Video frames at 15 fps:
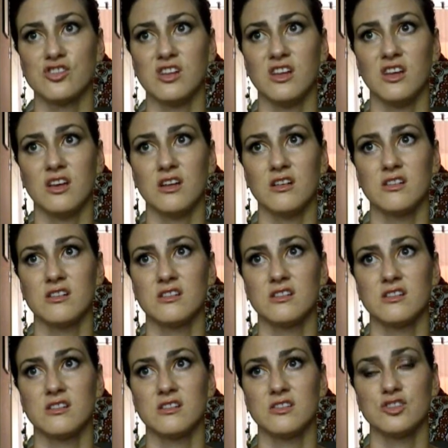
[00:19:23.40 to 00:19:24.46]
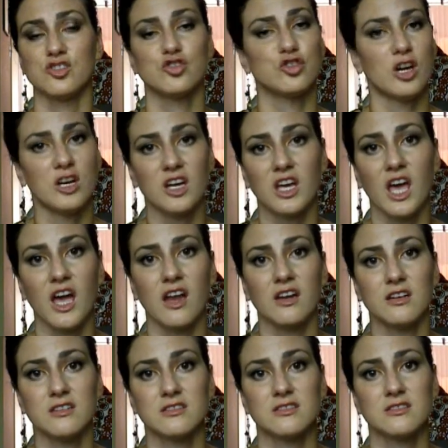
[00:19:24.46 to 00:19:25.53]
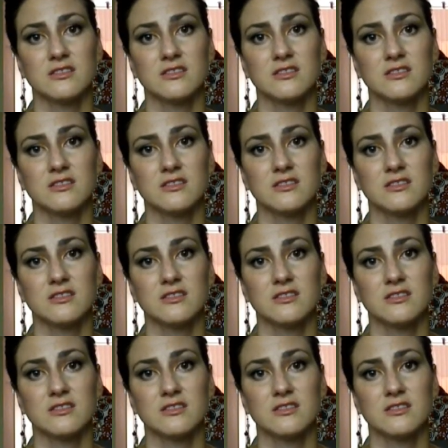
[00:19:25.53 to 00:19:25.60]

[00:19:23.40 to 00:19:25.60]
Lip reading: she struck again